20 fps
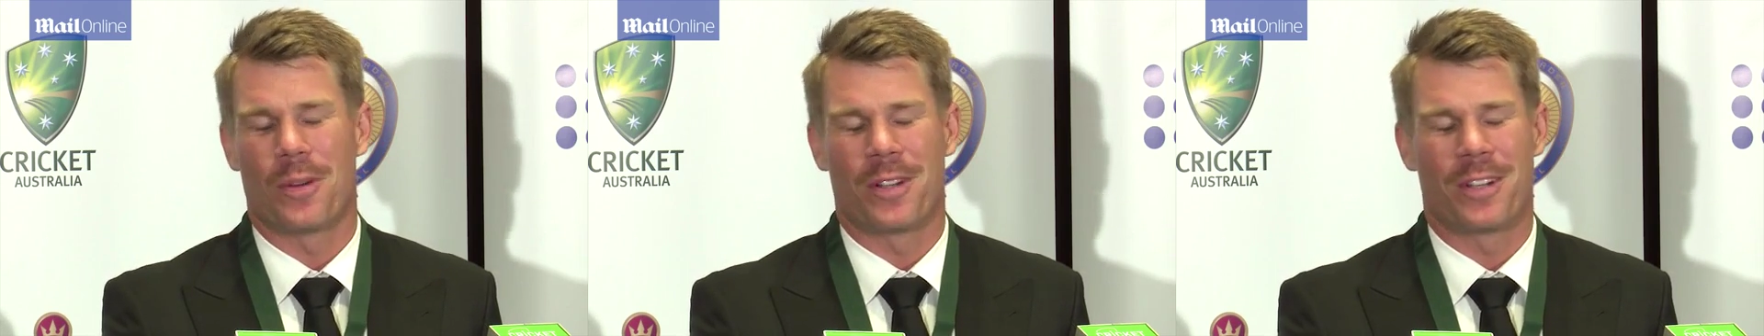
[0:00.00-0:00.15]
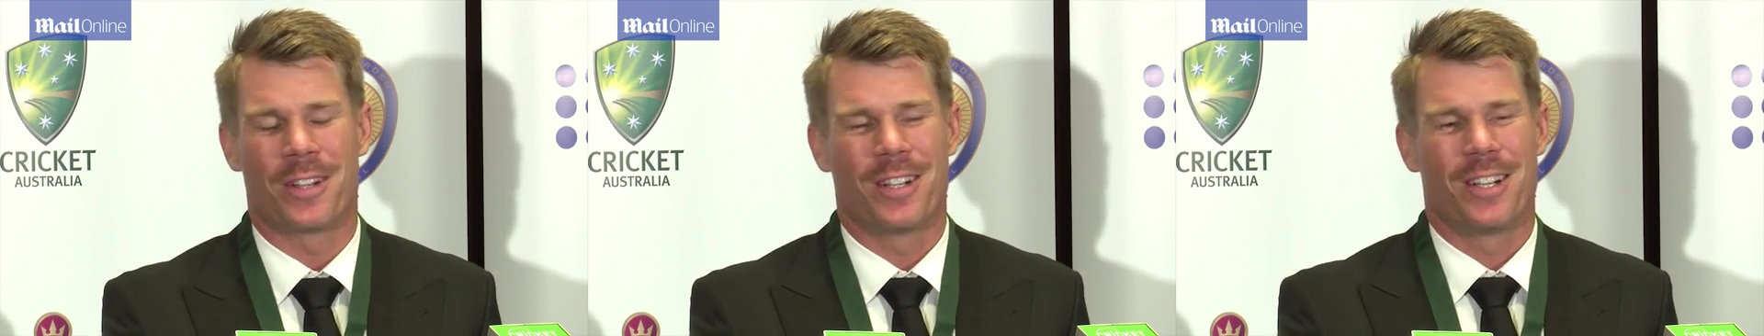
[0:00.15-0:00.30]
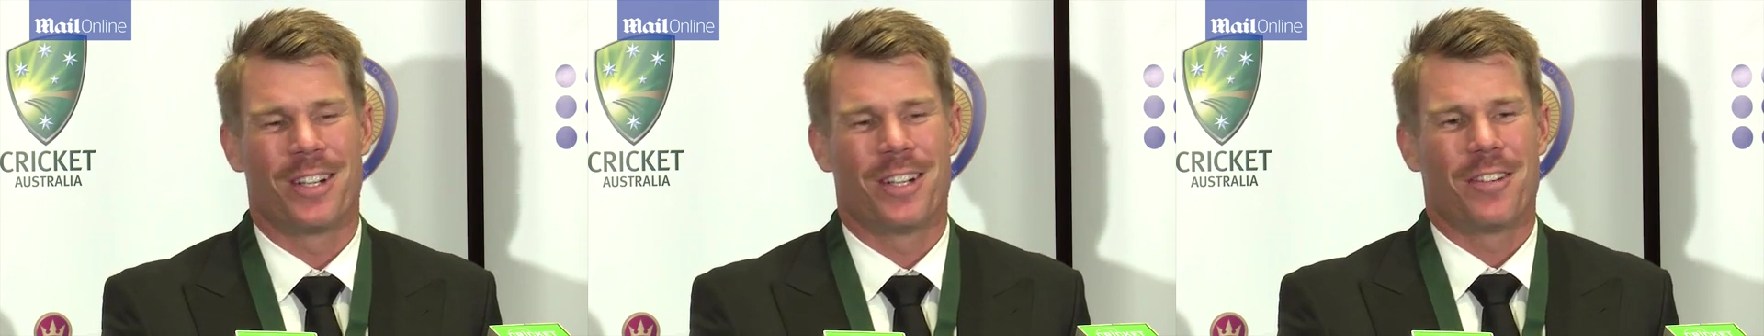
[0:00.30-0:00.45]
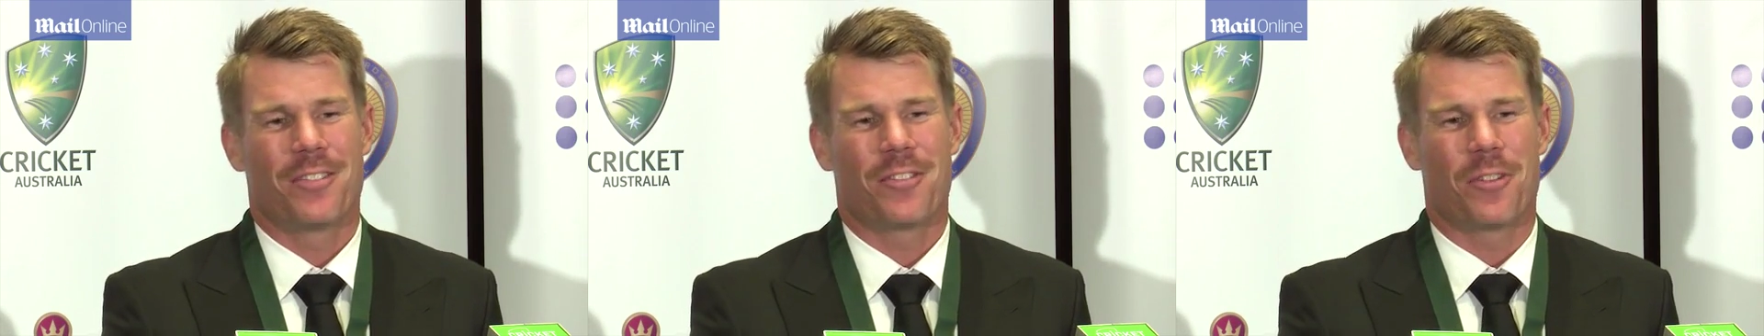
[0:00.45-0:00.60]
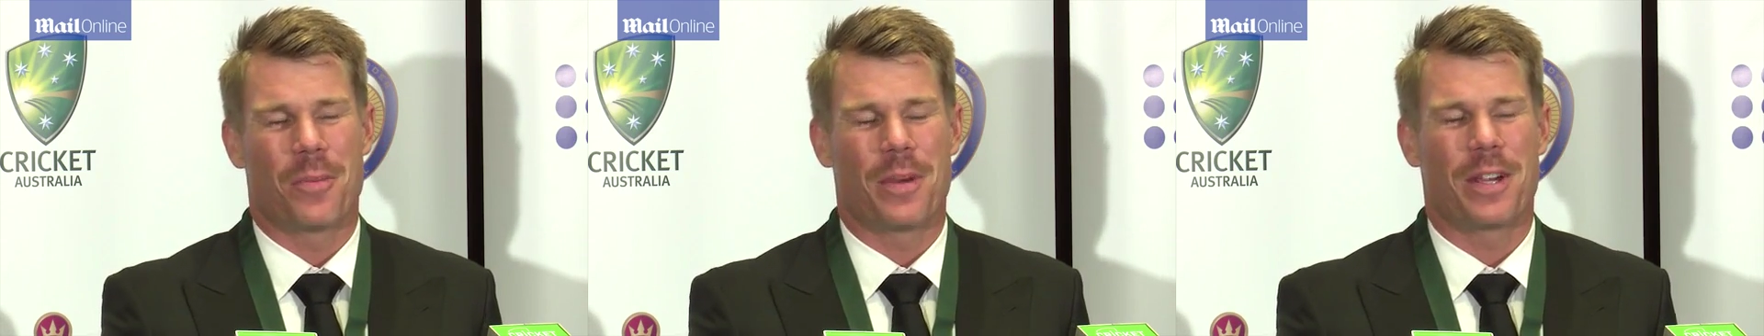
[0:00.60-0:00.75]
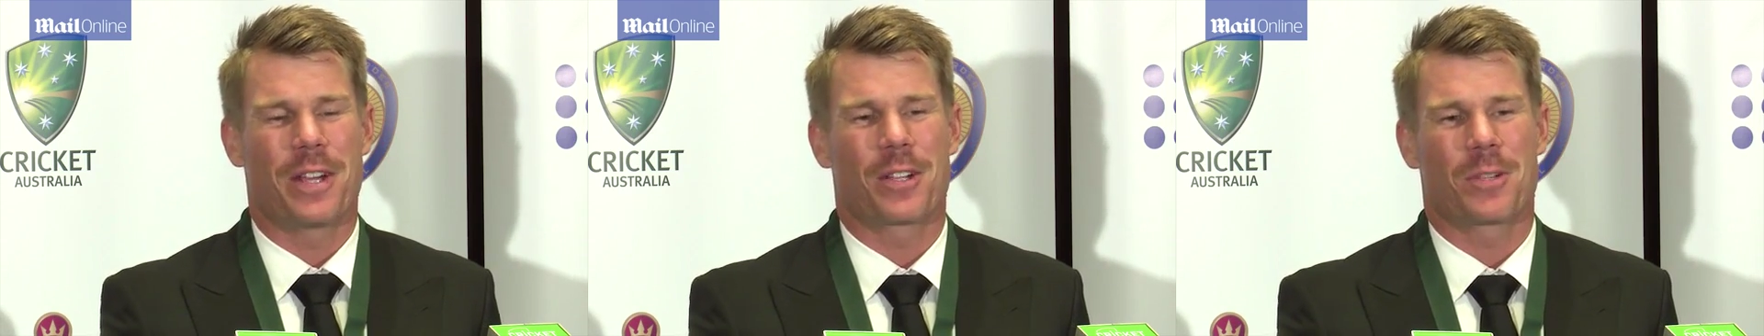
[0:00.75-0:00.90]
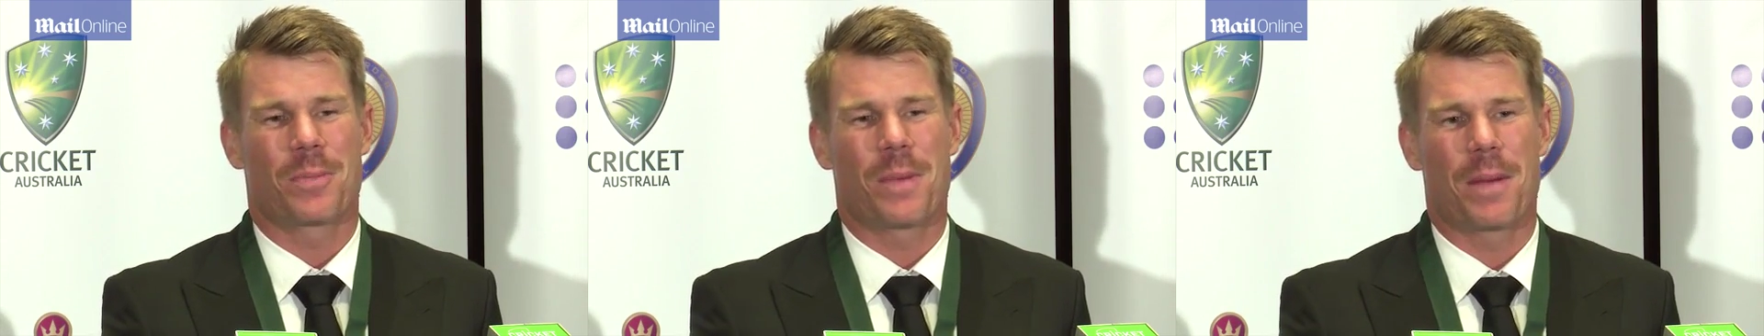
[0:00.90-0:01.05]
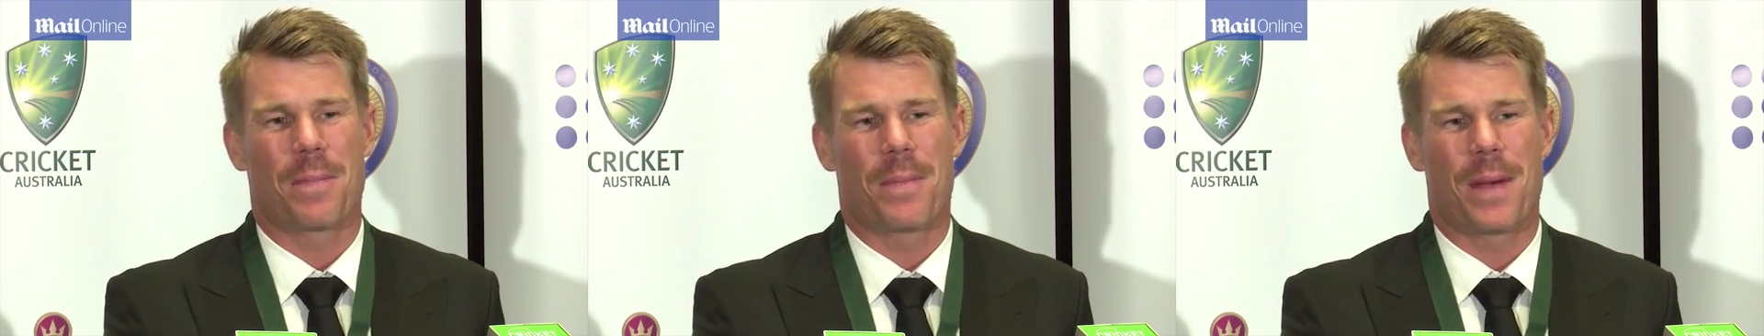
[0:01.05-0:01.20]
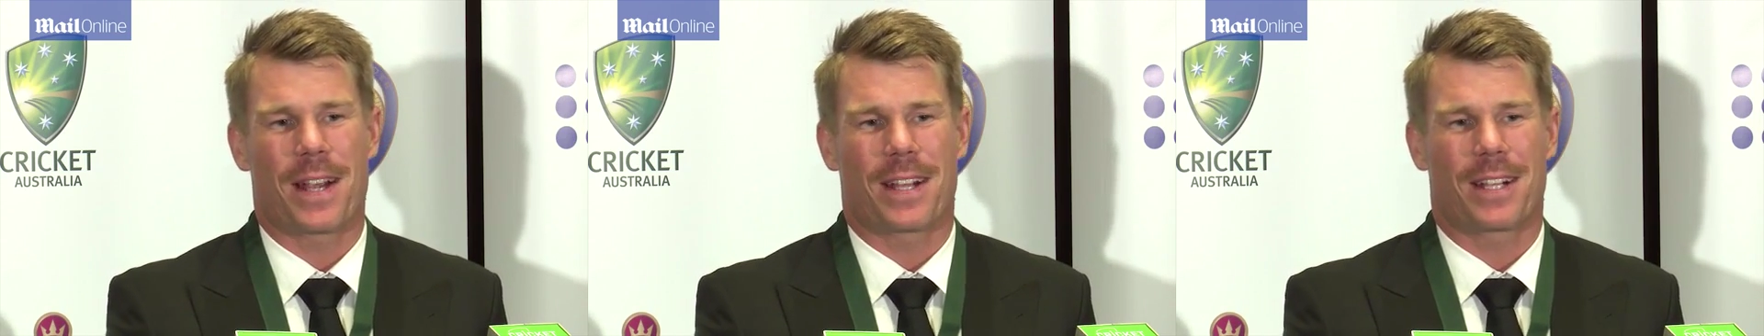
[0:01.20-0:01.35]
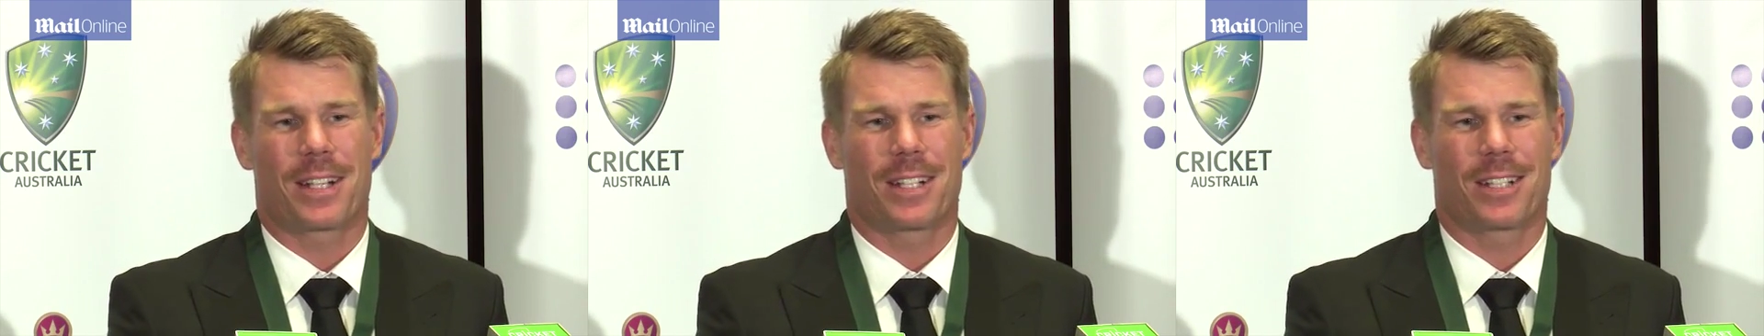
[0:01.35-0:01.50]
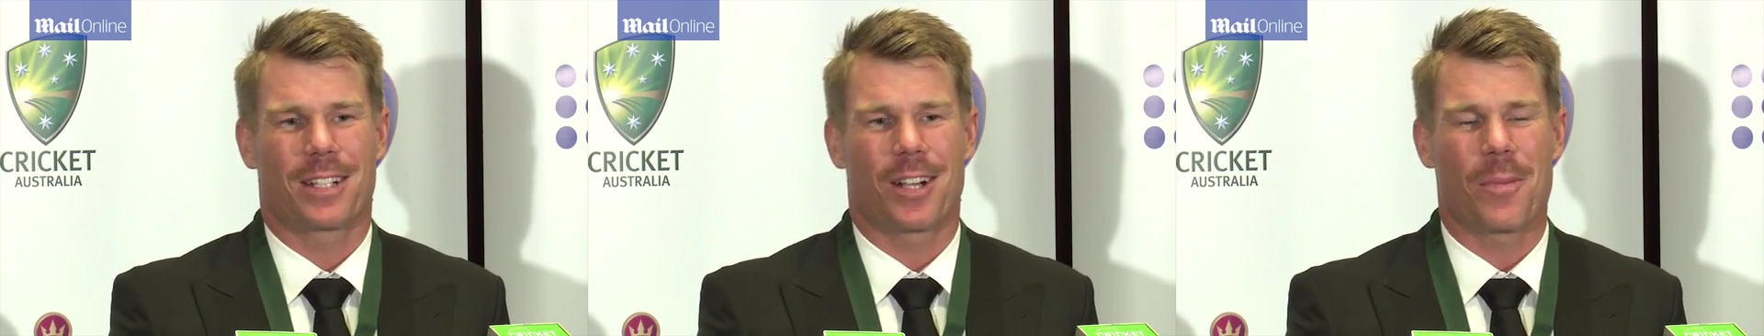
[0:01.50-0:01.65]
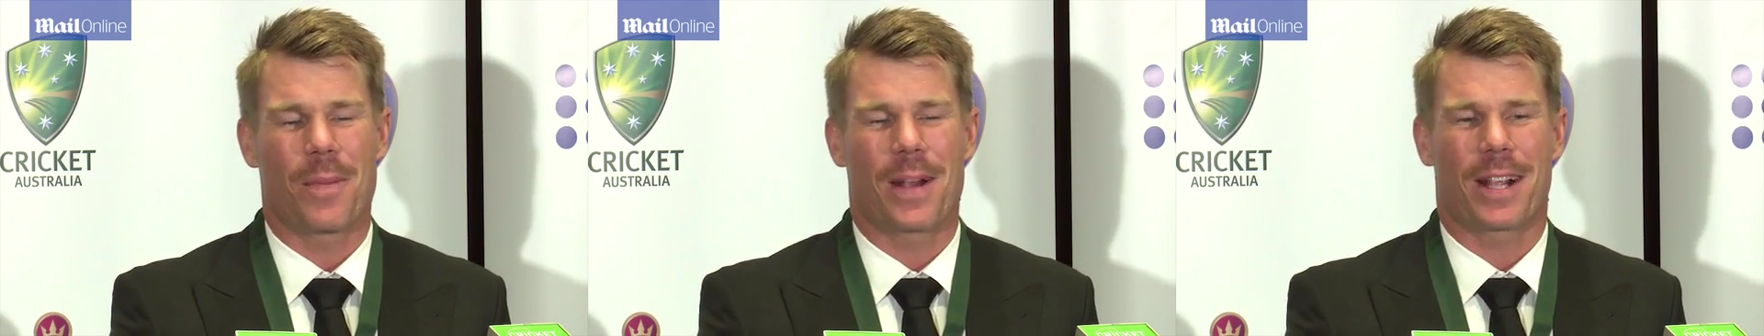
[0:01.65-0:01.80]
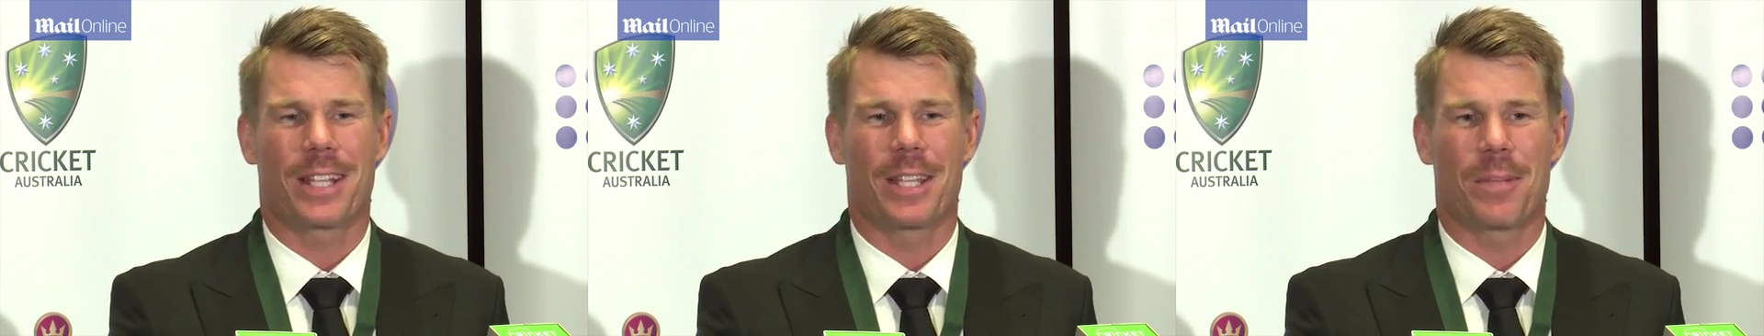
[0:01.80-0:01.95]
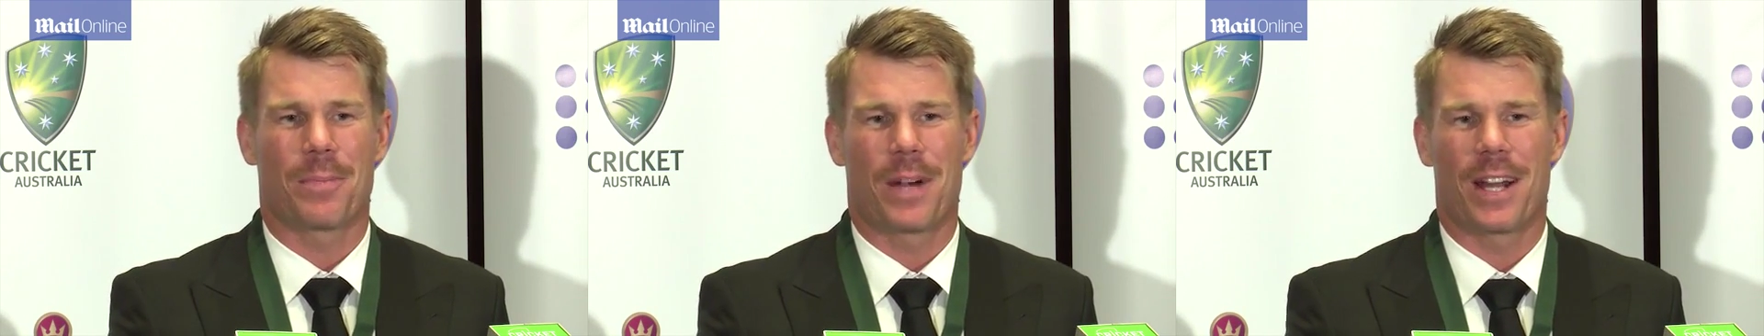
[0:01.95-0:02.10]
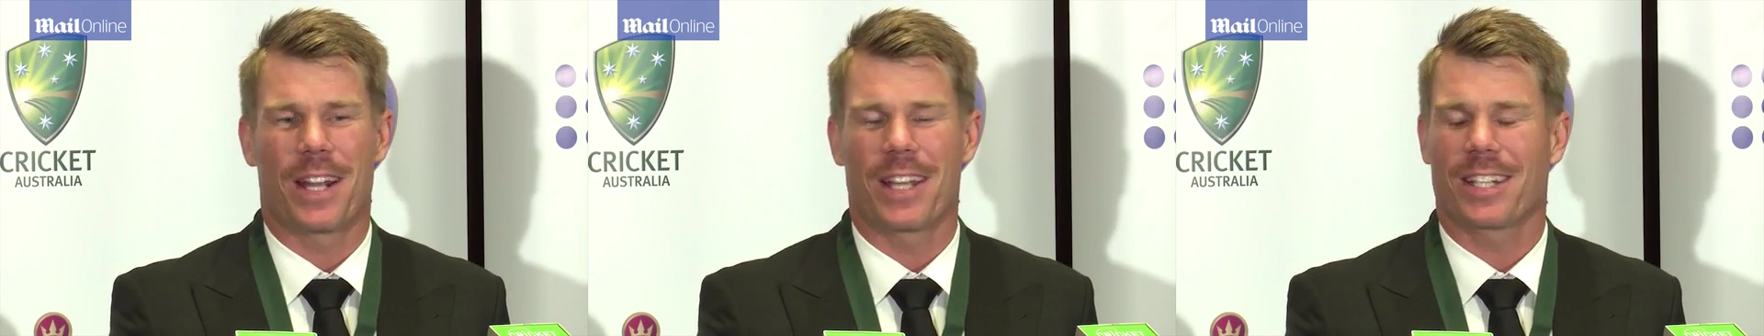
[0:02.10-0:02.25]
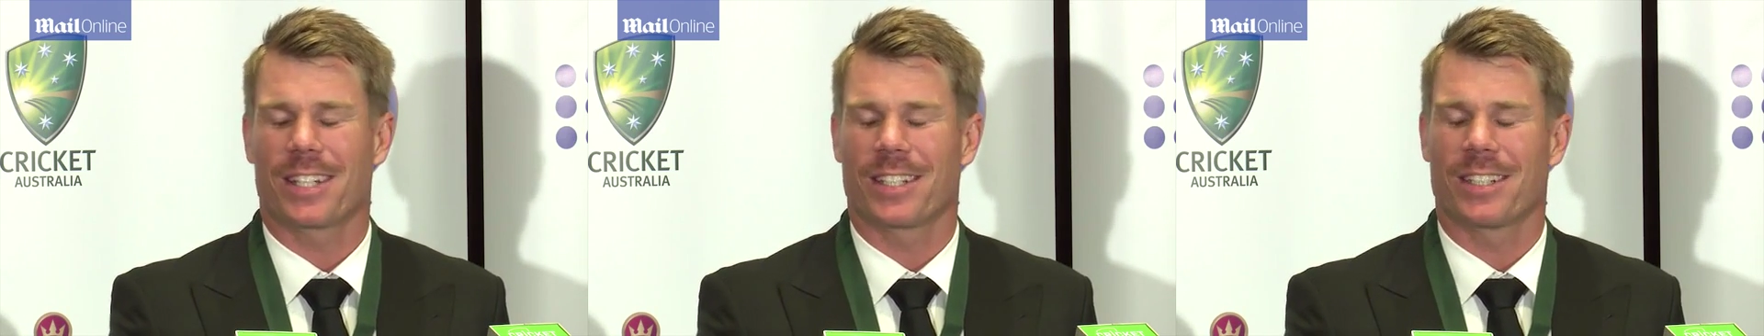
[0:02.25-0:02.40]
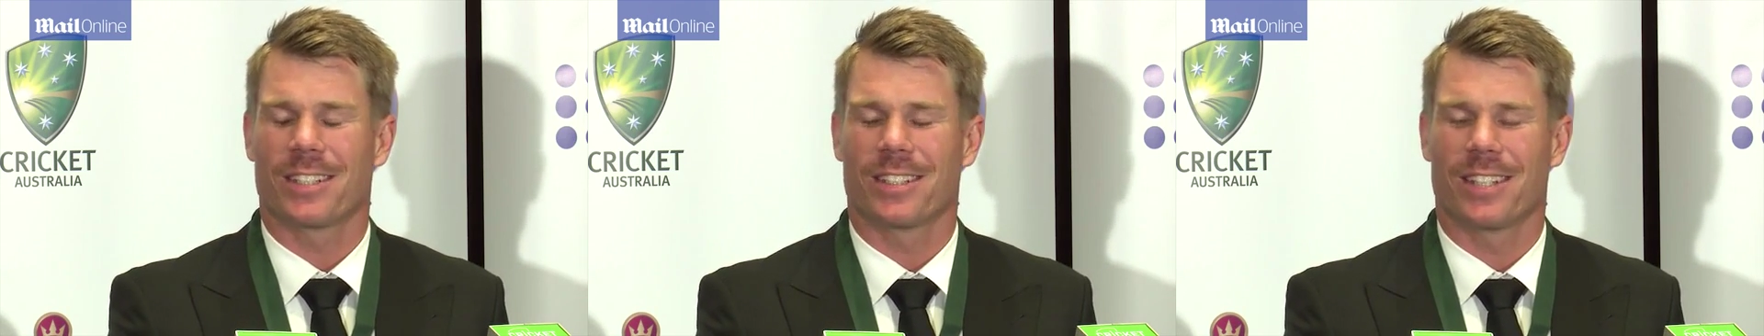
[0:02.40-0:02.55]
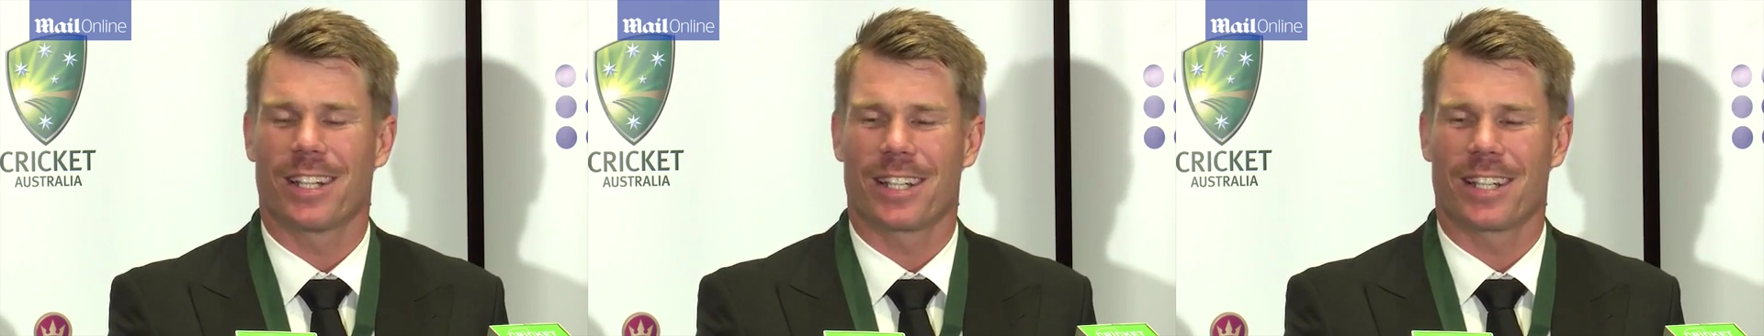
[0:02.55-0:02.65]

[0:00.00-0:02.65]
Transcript: And for me, it was about back going back in the paddock and,